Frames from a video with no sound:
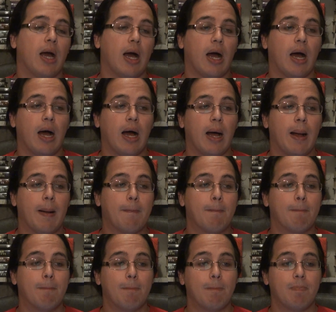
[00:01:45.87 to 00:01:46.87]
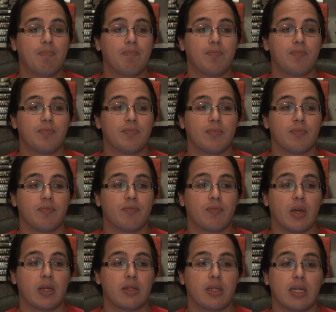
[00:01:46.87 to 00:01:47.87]

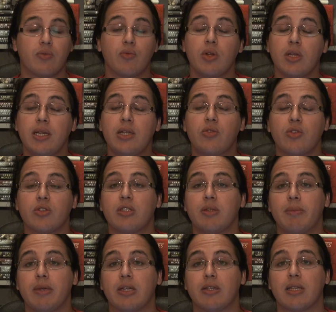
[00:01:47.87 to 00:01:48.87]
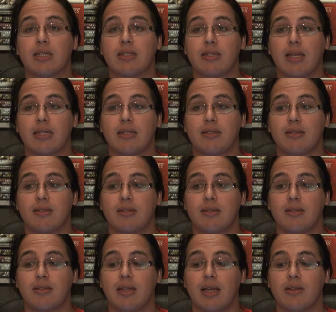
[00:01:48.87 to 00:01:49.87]
That's really interesting because
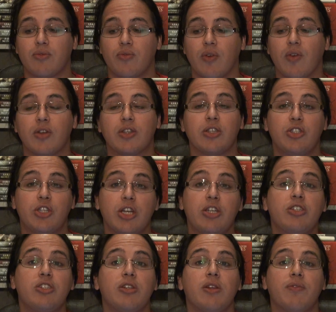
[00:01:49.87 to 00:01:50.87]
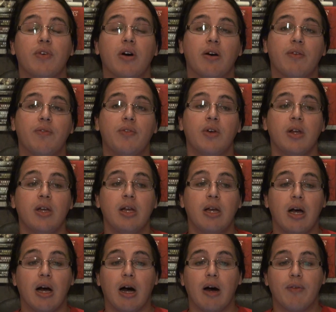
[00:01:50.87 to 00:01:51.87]
that's very suggestive of
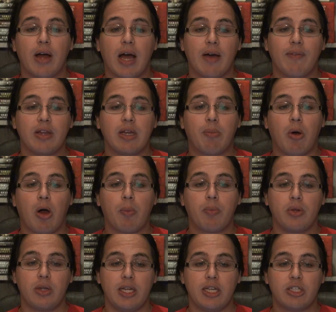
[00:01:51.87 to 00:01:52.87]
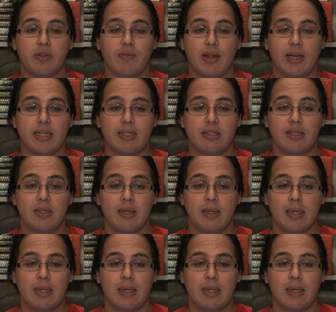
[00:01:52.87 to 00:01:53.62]
having a population that is